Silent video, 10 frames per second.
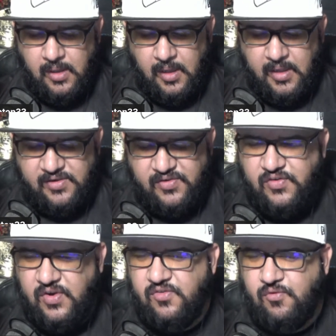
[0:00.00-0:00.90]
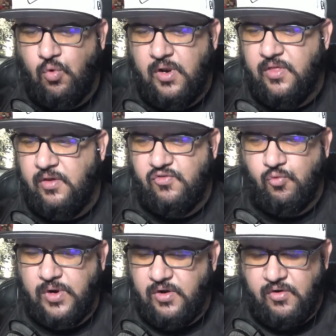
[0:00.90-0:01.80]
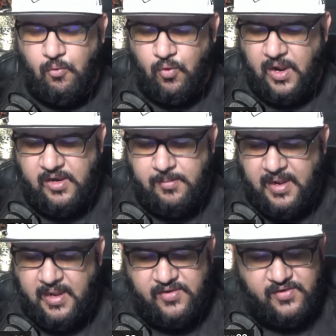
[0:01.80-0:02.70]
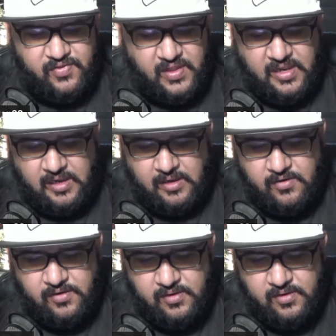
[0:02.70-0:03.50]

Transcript: It's just one of those weird, random-ass things